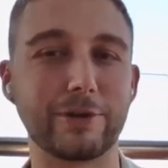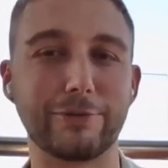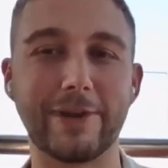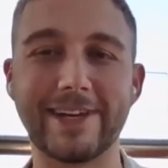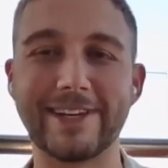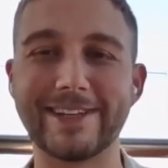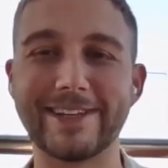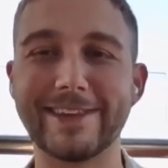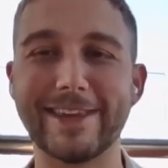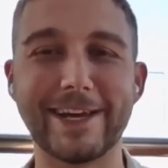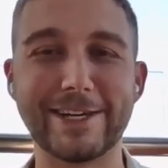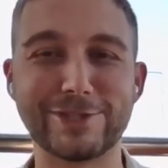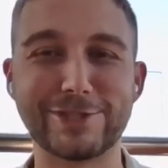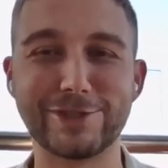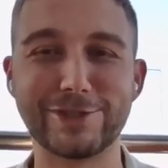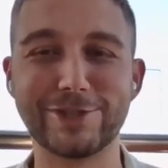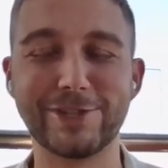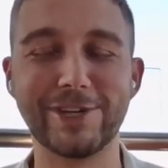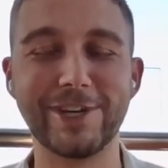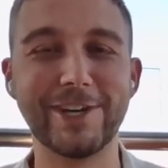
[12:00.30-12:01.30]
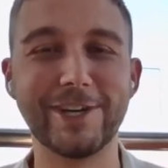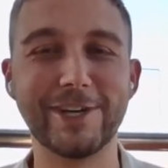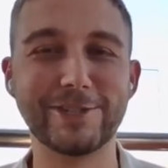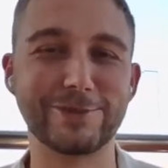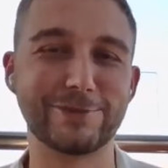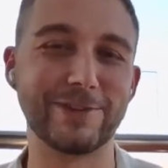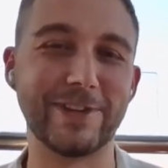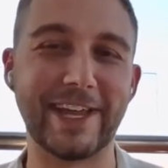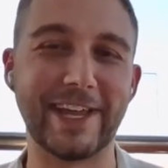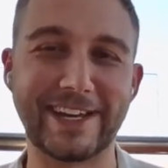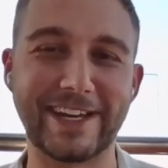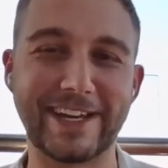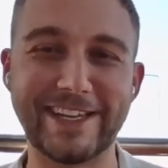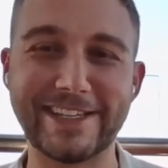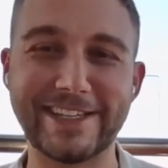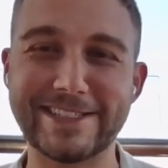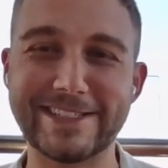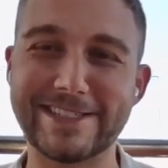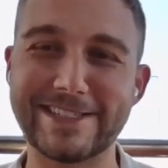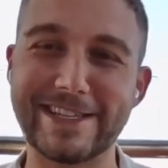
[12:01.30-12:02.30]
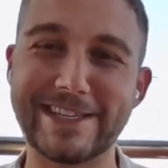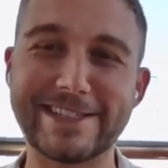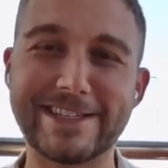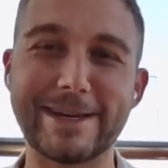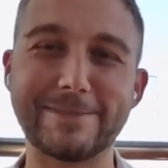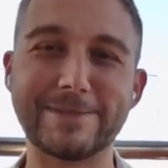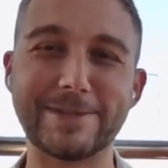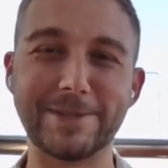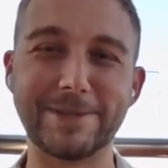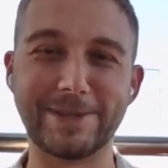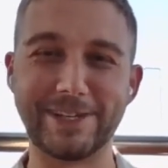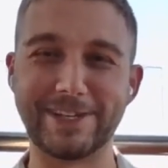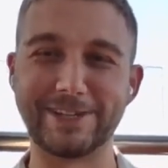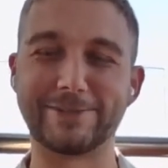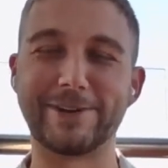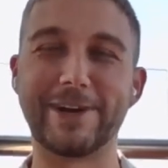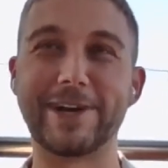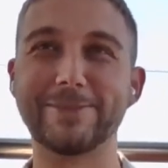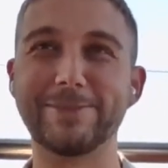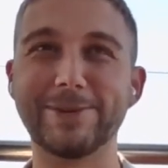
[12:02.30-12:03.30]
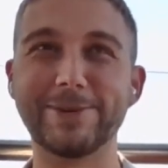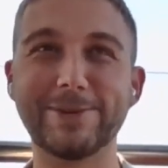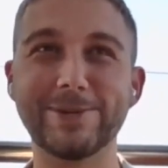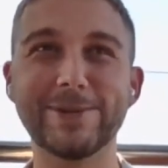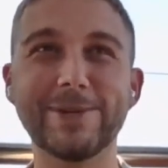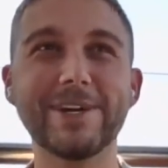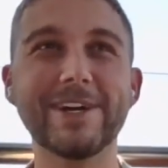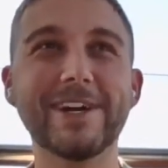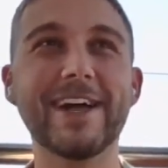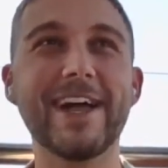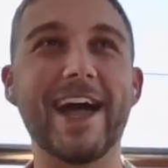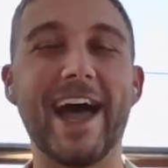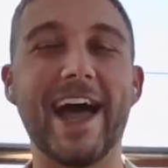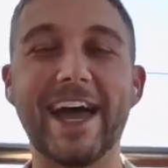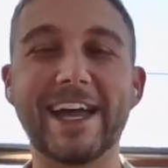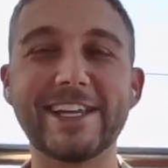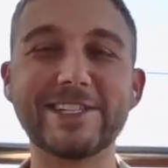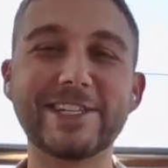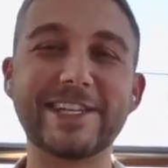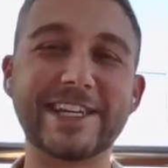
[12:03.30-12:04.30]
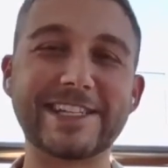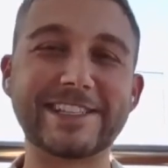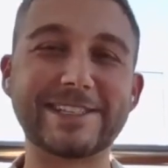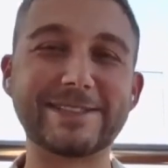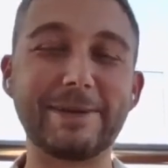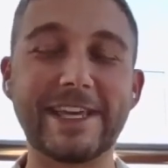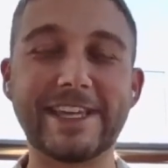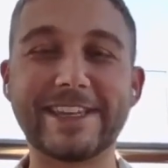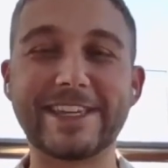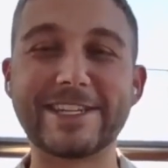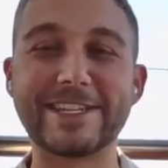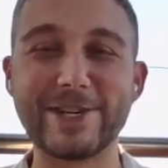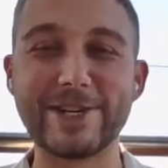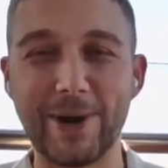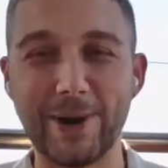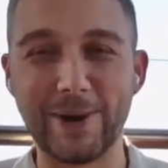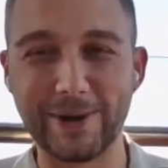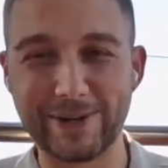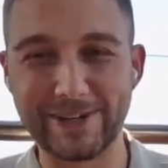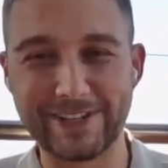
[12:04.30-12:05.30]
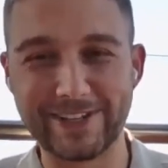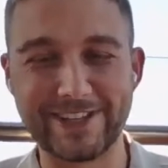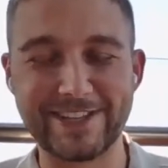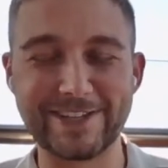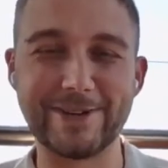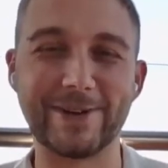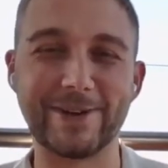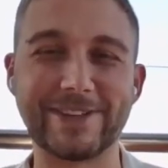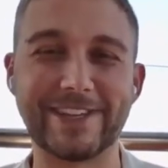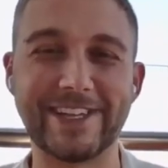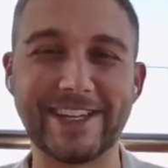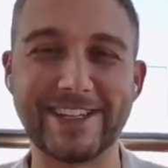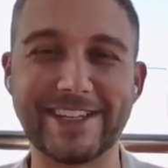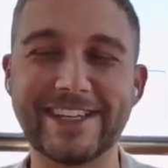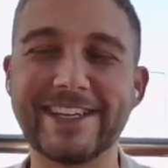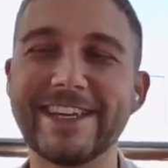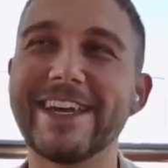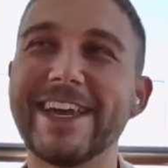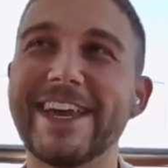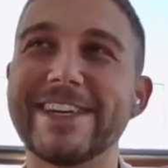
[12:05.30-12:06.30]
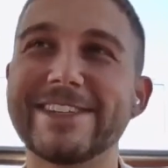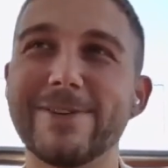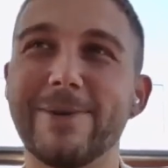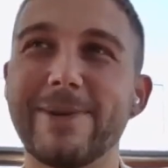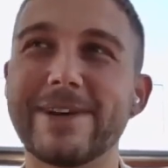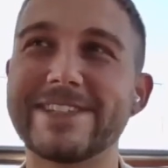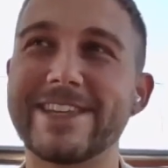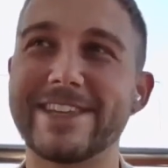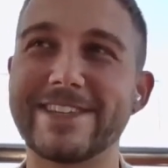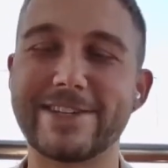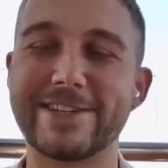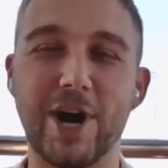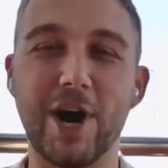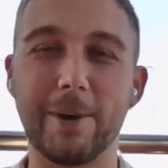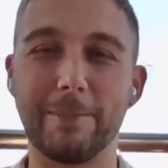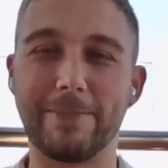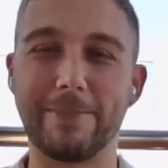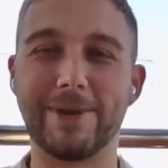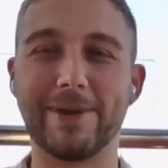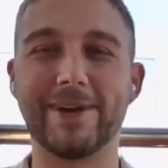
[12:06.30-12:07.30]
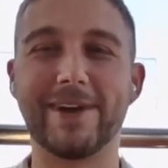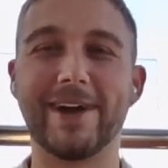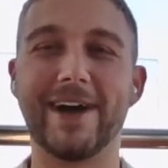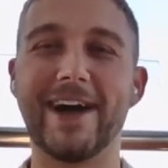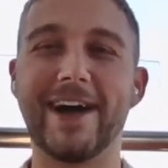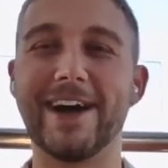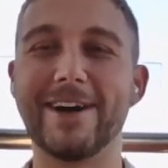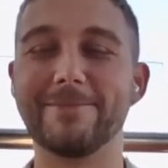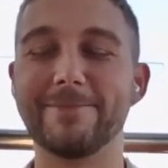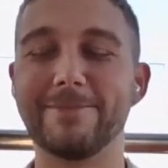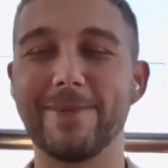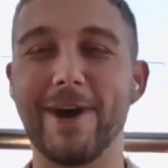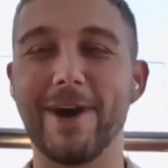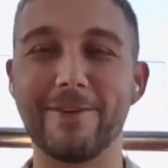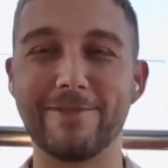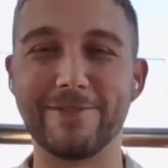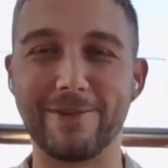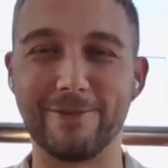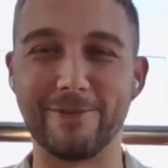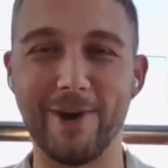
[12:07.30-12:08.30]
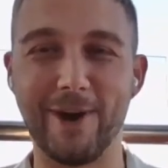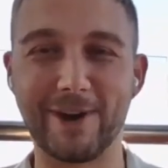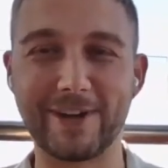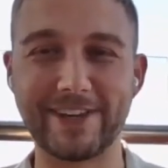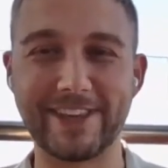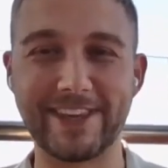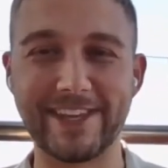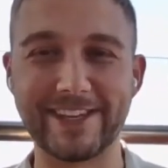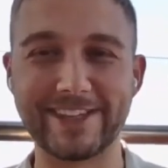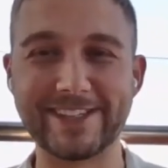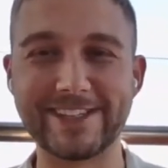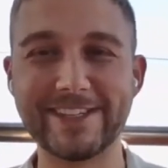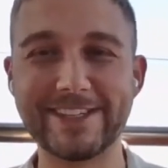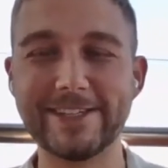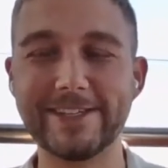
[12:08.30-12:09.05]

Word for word: and green and lush Sri Lanka is is absolutely incredible. And you get to meet the dog, the dog that is always at the top um, of the rock that